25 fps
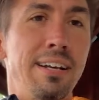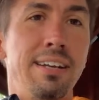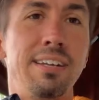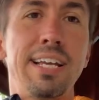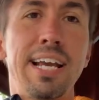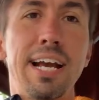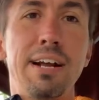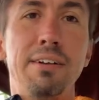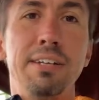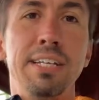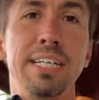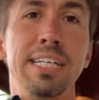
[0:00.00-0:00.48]

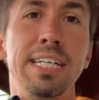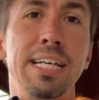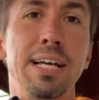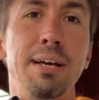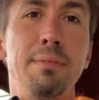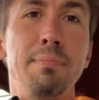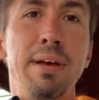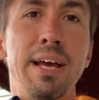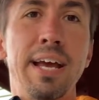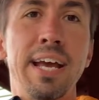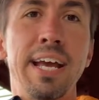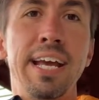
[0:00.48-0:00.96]
county
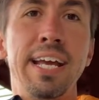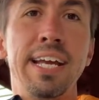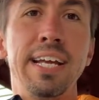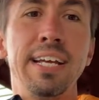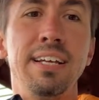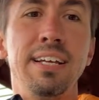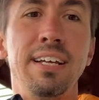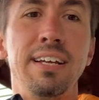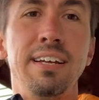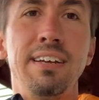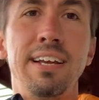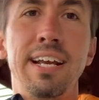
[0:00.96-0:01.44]
EMA
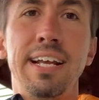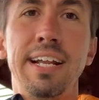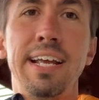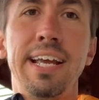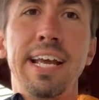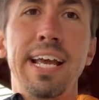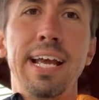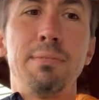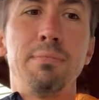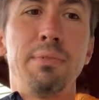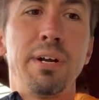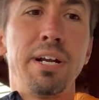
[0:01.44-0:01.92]
and a
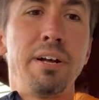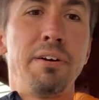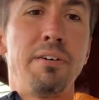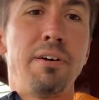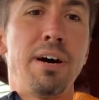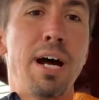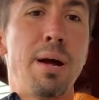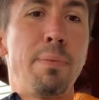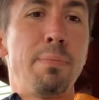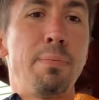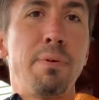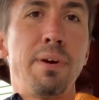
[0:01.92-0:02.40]
ham radio
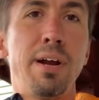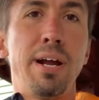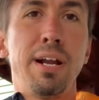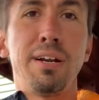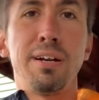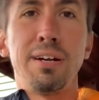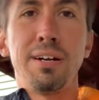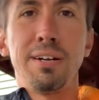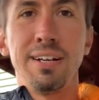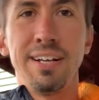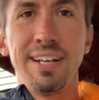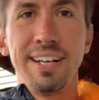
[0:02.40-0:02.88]

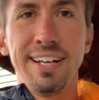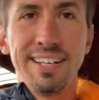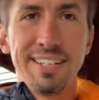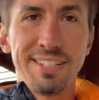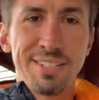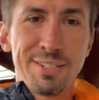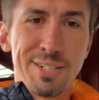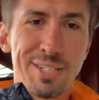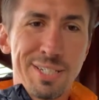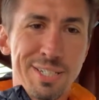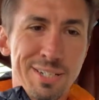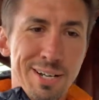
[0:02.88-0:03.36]
operator,
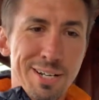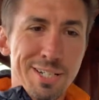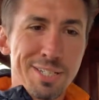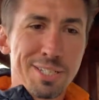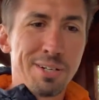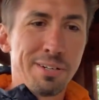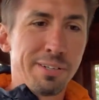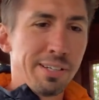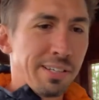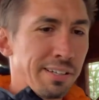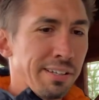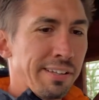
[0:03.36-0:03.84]
so he's
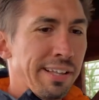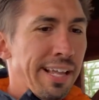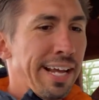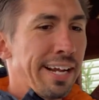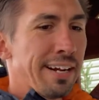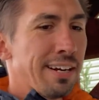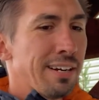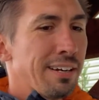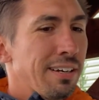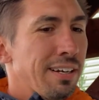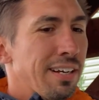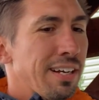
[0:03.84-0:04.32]
also another
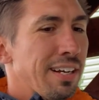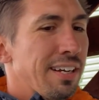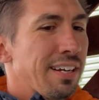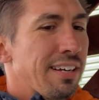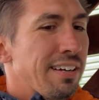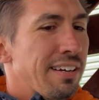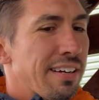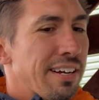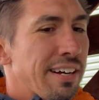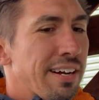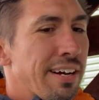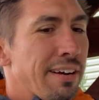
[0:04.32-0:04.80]
layer
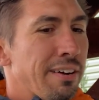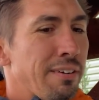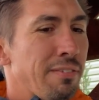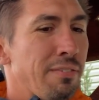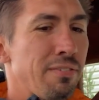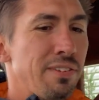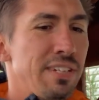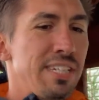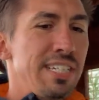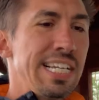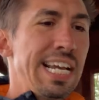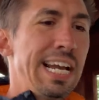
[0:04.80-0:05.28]
of
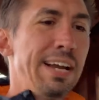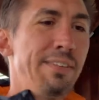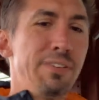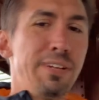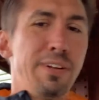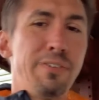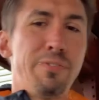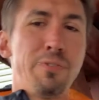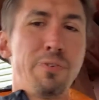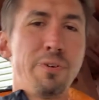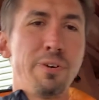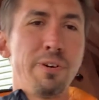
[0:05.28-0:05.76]

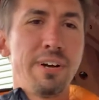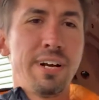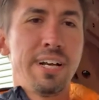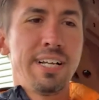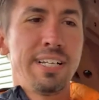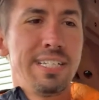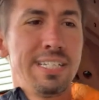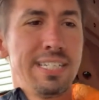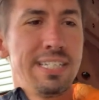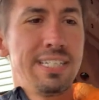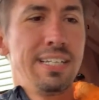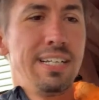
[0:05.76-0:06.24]
safety for
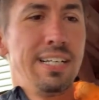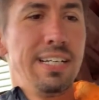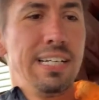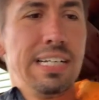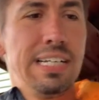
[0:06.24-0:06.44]
us.